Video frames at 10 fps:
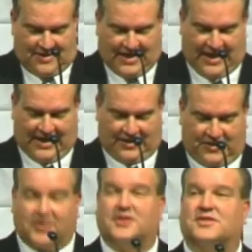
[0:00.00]
And
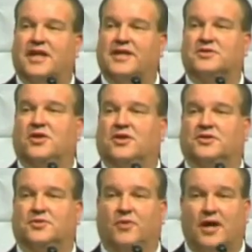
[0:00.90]
you can stay as long
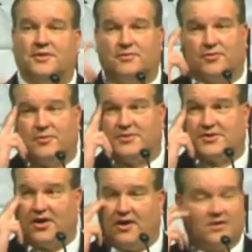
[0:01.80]
as you want. The room
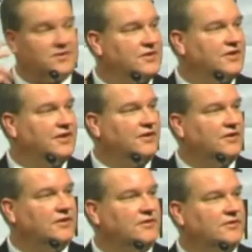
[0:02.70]
is ours
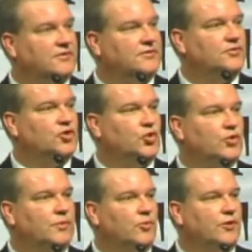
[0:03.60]
till
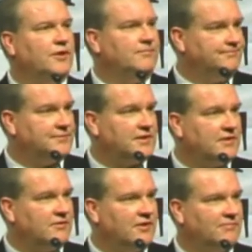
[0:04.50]
2 in the morning. Is
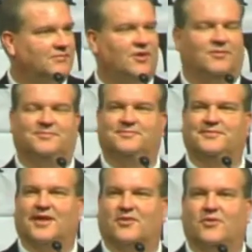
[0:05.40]
that correct? No,
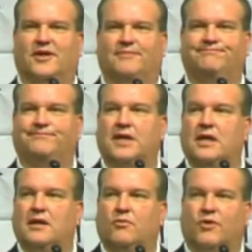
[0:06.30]
not quite.
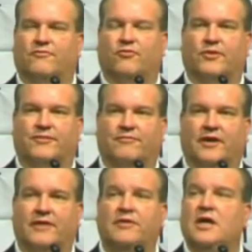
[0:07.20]

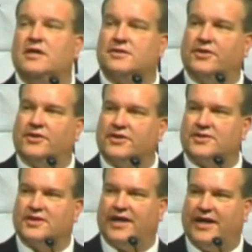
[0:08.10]
1:45. So you can
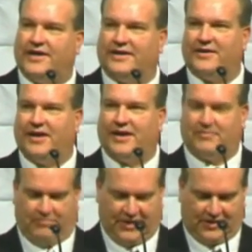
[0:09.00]
stay
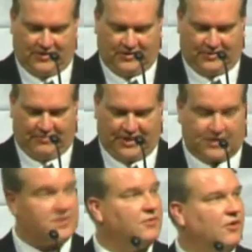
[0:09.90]
and mingle and
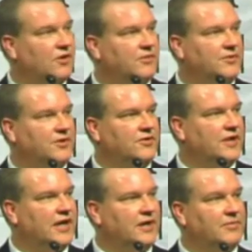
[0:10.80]
mix. You're welcome to do
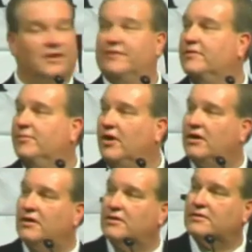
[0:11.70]
that. I believe the
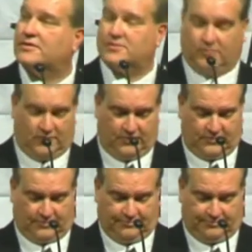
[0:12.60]
bars will
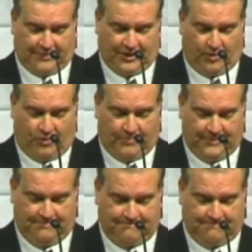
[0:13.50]
be open.